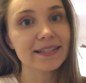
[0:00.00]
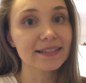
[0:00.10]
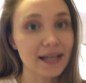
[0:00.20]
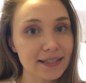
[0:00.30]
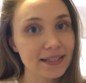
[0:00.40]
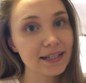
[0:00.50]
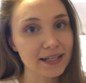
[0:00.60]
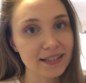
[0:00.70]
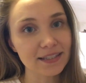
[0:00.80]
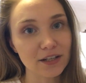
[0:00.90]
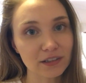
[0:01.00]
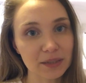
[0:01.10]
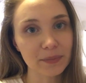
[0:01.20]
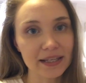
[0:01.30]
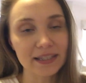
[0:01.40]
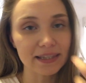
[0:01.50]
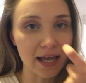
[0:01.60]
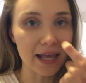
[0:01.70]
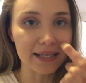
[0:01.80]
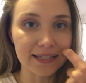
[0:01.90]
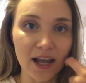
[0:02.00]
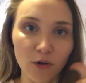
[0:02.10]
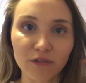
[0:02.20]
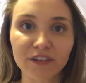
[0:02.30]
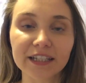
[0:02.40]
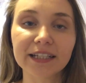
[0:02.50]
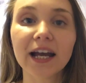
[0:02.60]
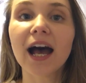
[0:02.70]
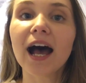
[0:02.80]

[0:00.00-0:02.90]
doesn't necessarily mean that that is healthy.